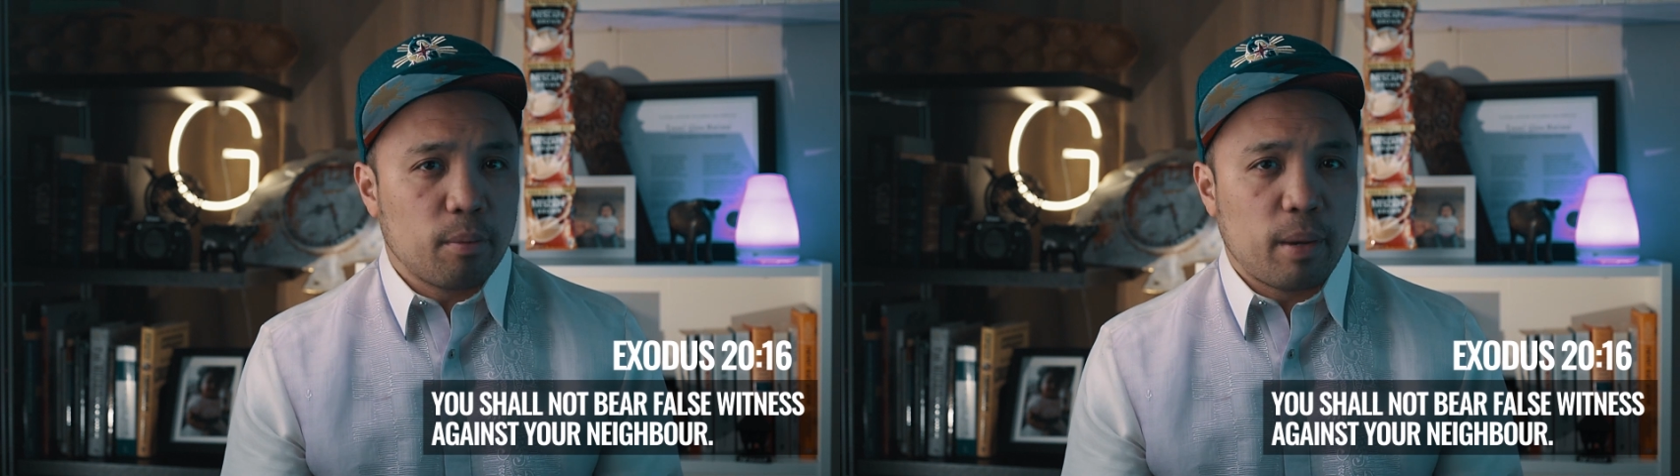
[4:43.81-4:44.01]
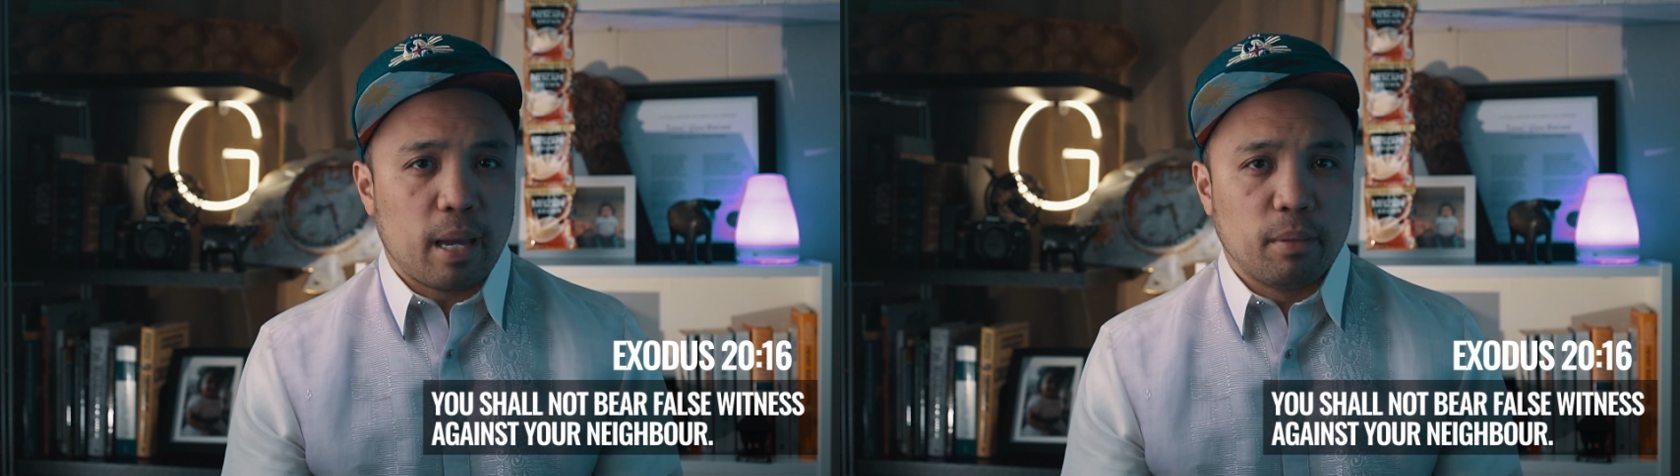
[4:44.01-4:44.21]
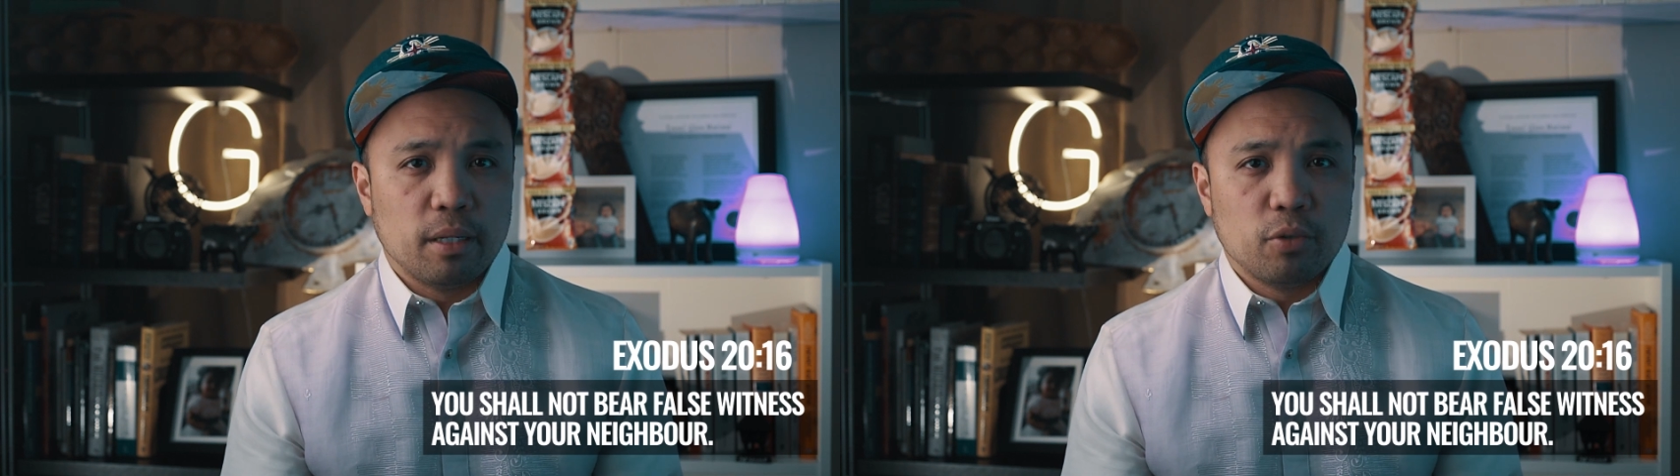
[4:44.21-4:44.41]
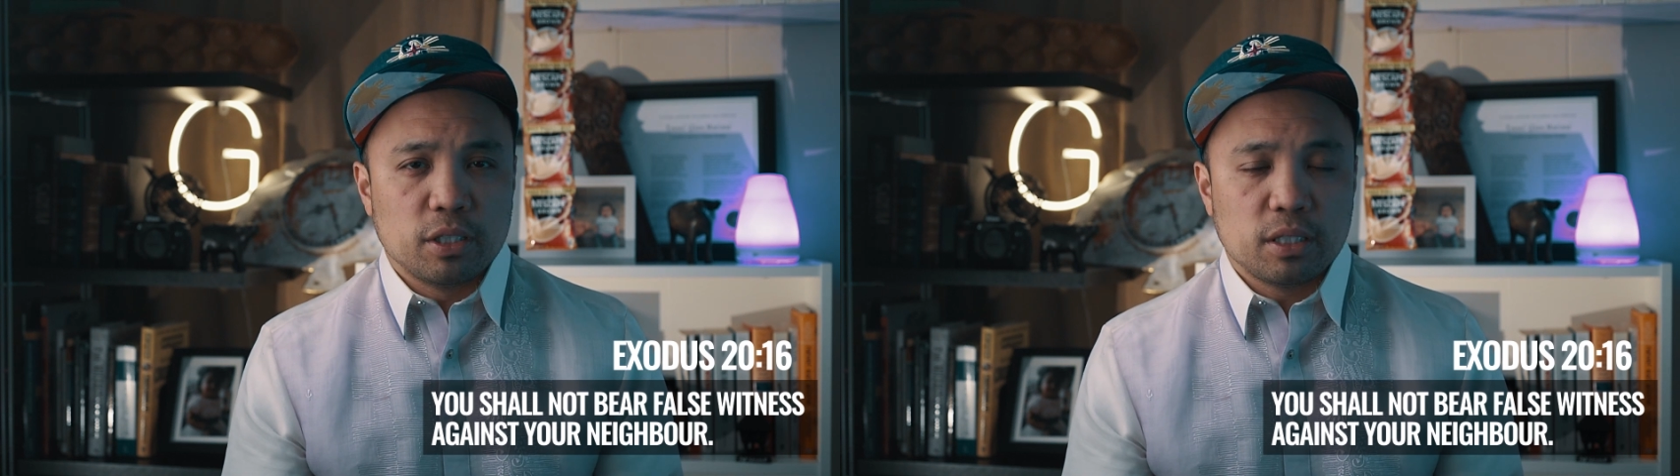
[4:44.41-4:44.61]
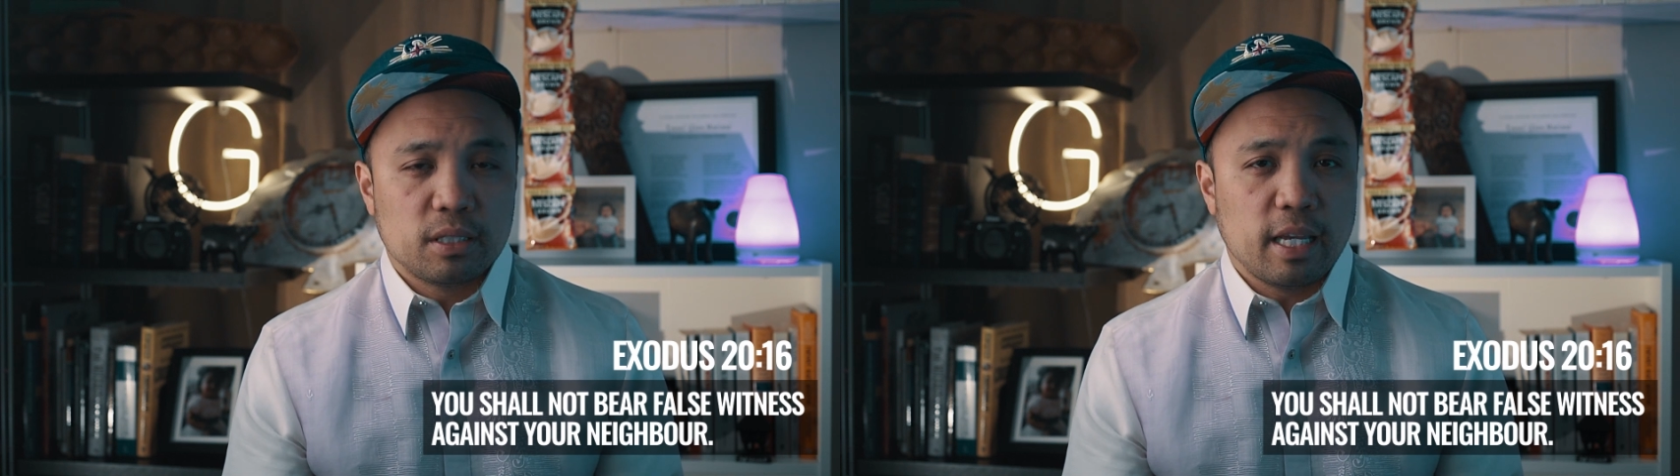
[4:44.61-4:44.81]
Commandment,
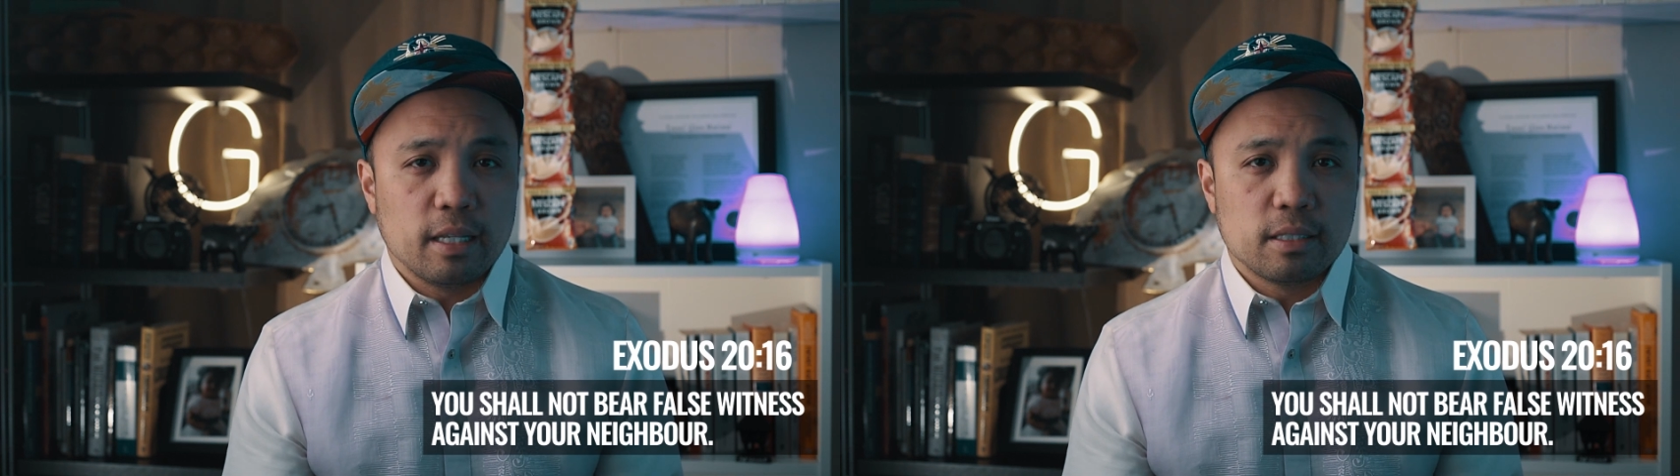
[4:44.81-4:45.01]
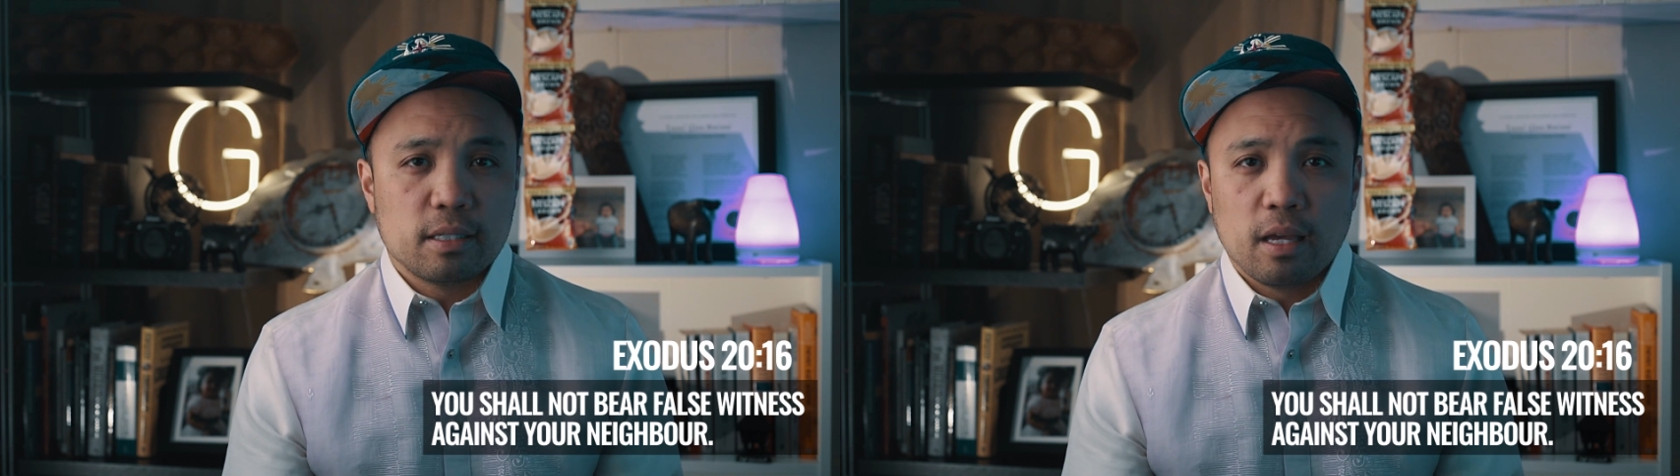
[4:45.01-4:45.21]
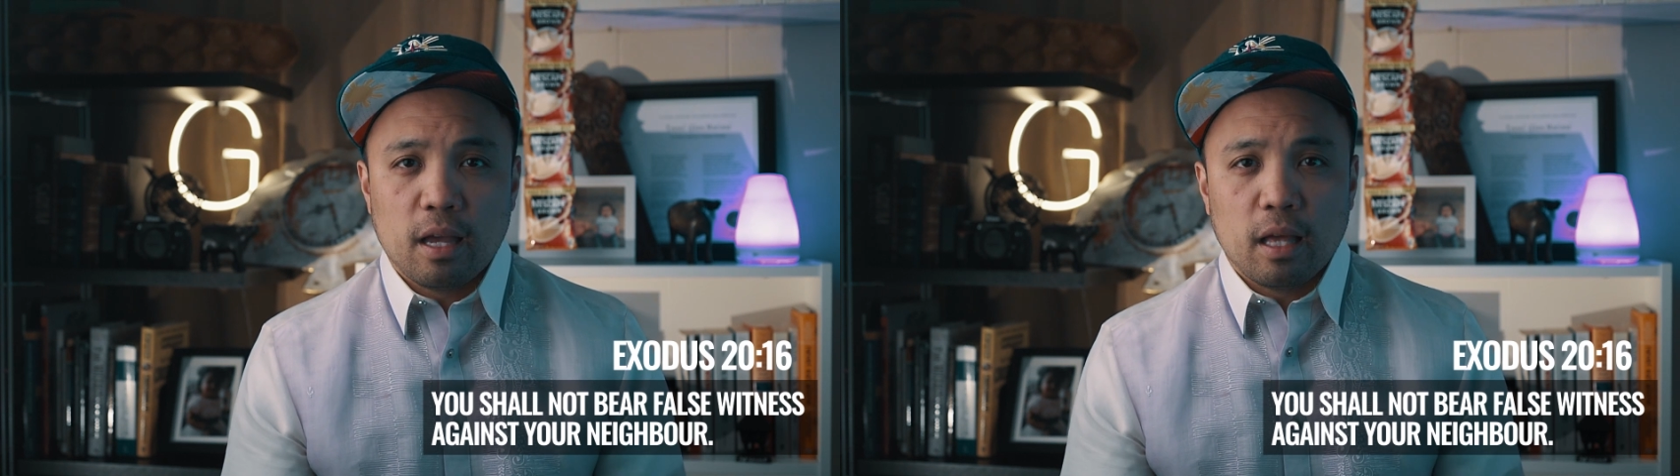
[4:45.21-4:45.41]
which states,